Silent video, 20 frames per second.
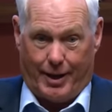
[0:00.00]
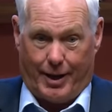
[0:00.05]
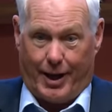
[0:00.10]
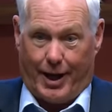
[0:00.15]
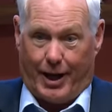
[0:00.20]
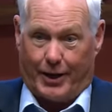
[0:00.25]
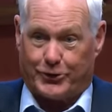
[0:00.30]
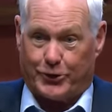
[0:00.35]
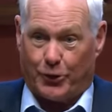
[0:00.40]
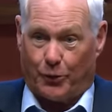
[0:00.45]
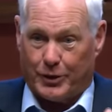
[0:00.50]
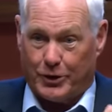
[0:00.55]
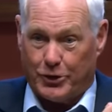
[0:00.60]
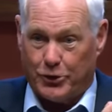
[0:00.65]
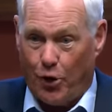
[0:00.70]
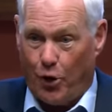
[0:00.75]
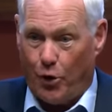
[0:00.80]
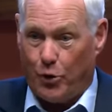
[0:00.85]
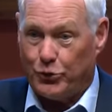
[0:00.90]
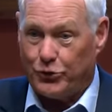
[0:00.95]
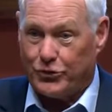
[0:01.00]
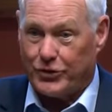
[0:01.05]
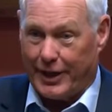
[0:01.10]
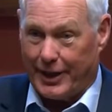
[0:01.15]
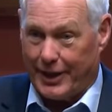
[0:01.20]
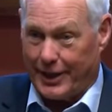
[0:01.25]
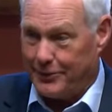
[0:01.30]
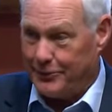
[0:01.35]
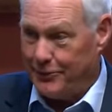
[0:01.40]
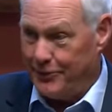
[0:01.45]
And so it knows in
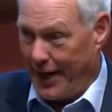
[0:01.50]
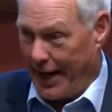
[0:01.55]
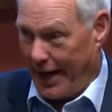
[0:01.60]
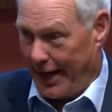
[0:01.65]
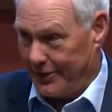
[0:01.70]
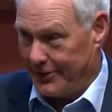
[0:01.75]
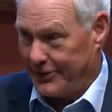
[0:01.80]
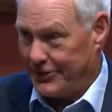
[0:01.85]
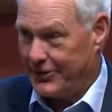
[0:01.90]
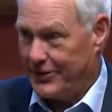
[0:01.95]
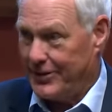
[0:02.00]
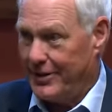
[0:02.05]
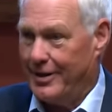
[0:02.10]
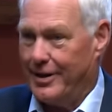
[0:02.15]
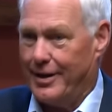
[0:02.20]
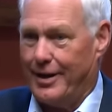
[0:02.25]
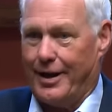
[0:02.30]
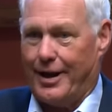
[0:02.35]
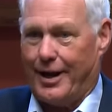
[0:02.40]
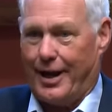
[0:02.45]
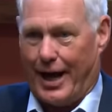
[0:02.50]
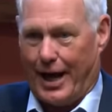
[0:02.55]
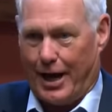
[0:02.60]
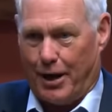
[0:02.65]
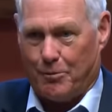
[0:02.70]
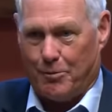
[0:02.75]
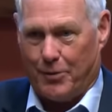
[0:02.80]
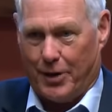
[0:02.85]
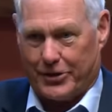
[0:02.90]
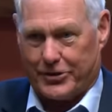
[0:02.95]
advance how
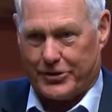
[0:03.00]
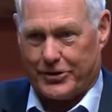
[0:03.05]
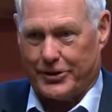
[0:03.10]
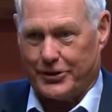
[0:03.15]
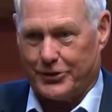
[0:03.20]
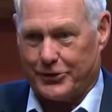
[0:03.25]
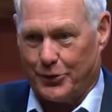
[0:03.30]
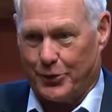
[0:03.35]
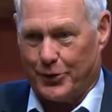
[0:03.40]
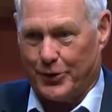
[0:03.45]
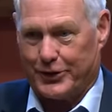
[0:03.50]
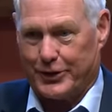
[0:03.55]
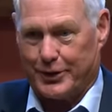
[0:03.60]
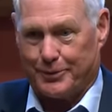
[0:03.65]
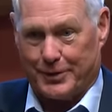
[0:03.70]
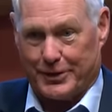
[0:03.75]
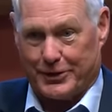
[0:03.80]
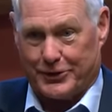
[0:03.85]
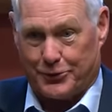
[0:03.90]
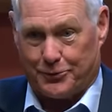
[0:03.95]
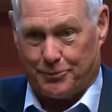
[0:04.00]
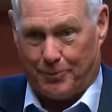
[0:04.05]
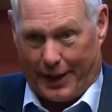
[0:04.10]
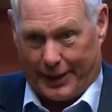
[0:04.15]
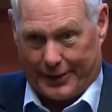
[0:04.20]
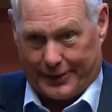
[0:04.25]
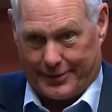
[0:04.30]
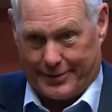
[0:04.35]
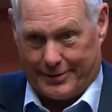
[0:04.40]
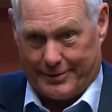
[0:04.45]
much is going to be
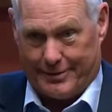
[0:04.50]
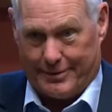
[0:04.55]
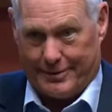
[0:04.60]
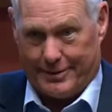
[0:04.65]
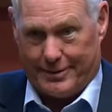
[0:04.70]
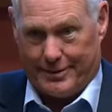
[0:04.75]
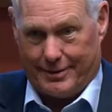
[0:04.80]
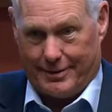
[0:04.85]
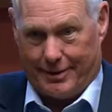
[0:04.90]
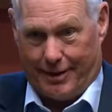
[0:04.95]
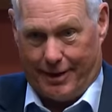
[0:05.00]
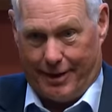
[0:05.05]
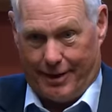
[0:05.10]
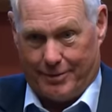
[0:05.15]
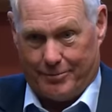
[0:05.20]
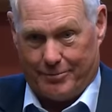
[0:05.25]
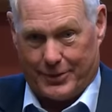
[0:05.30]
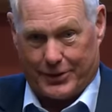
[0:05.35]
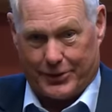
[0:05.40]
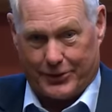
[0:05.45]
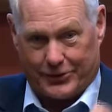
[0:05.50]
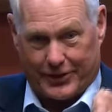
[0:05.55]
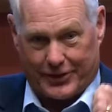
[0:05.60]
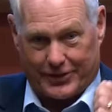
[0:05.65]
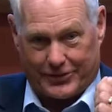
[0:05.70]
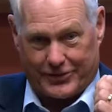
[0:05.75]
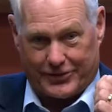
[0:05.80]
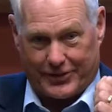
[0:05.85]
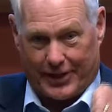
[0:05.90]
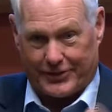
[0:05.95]
spent because it
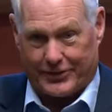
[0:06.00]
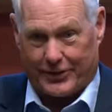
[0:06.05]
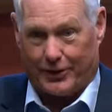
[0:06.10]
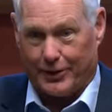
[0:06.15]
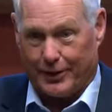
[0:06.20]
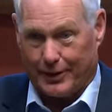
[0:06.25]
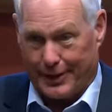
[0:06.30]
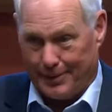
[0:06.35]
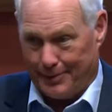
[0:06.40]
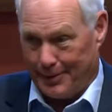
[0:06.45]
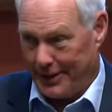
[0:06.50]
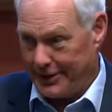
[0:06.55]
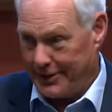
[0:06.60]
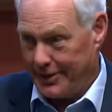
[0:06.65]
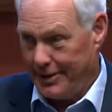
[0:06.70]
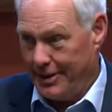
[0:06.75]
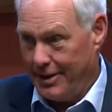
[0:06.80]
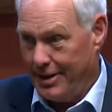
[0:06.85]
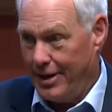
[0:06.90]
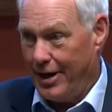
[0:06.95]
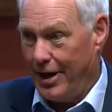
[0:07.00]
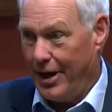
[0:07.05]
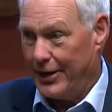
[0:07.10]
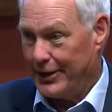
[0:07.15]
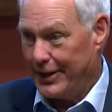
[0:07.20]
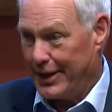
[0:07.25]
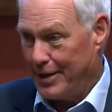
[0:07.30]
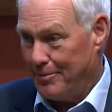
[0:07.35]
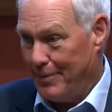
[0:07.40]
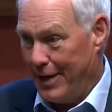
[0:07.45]
sets a limit on
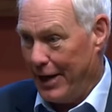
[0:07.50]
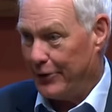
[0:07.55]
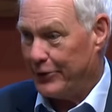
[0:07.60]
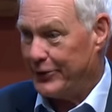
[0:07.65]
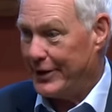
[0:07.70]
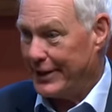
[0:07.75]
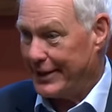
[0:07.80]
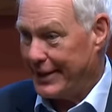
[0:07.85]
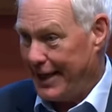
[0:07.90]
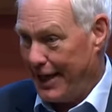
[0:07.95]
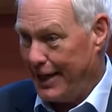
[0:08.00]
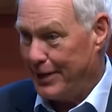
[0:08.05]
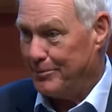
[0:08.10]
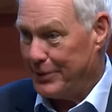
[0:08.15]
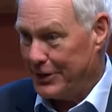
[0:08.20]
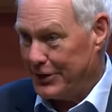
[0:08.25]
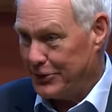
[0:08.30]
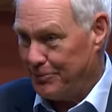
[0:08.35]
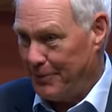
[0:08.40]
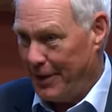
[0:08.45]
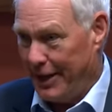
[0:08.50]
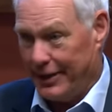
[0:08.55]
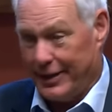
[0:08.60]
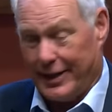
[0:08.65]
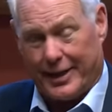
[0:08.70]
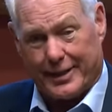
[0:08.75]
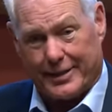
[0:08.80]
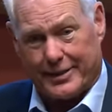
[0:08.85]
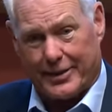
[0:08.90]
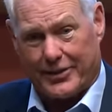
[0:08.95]
the amount that can be spent. And
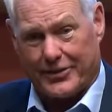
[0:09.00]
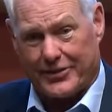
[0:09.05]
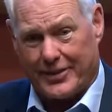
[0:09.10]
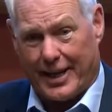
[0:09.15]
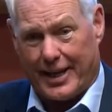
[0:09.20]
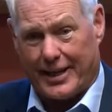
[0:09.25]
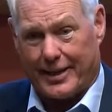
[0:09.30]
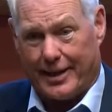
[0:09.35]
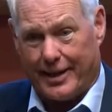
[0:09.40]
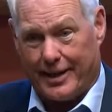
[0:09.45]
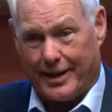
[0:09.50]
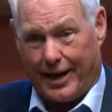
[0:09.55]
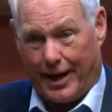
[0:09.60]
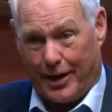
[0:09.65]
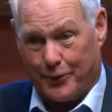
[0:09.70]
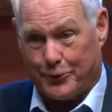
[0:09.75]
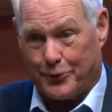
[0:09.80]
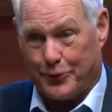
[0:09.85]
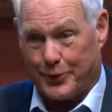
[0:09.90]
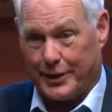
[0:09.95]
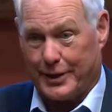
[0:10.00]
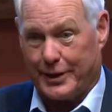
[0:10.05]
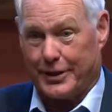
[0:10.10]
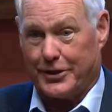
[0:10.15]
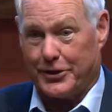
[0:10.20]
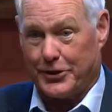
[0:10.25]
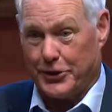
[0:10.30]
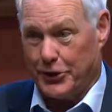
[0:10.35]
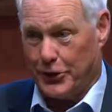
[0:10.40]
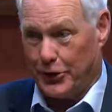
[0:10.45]
it does that every
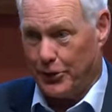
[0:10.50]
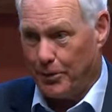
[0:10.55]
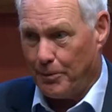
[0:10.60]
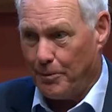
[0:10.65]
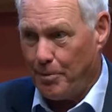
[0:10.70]
year.